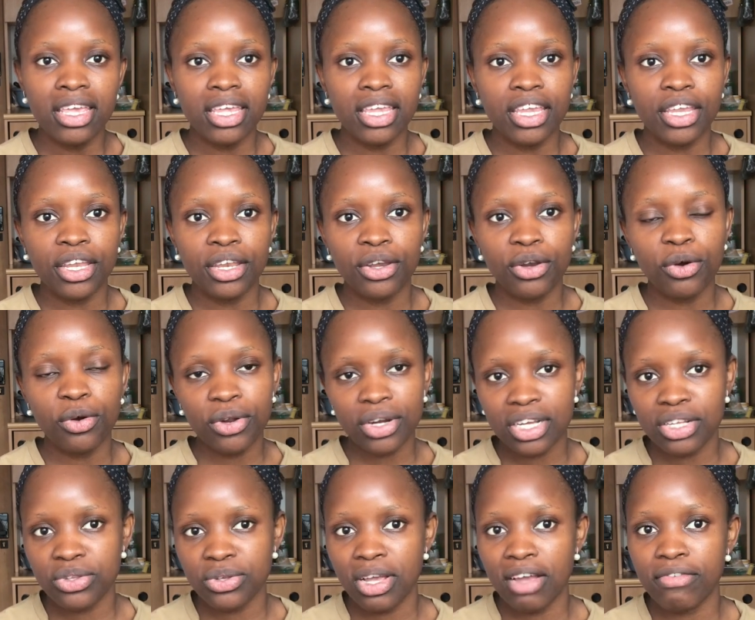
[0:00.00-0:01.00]
in
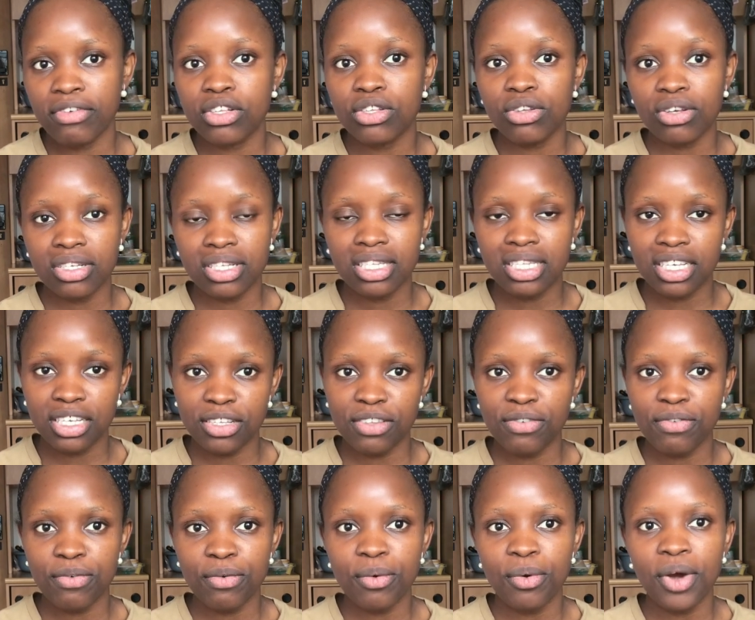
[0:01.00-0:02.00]
order to have a
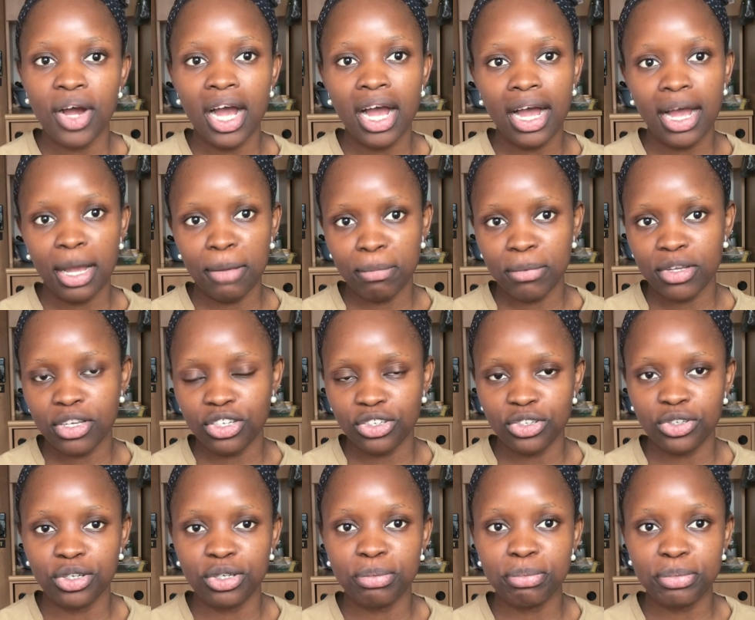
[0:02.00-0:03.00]
successful
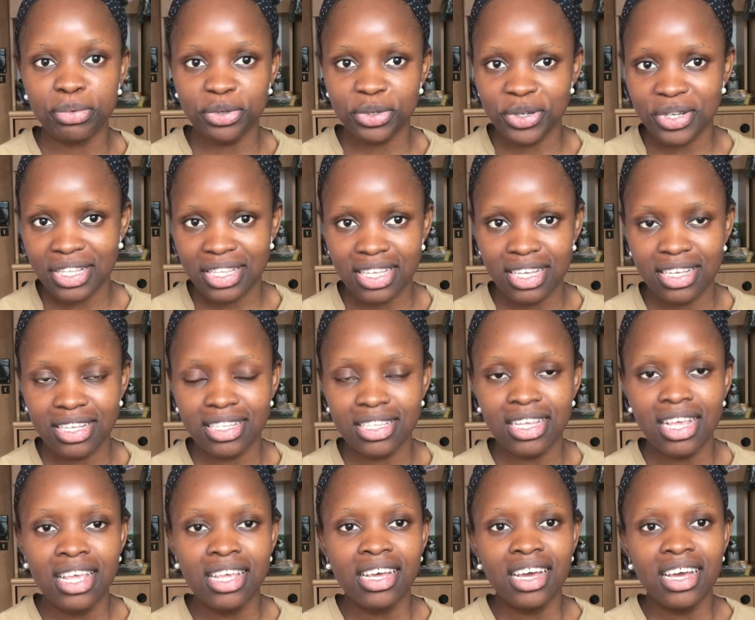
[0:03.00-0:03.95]
application process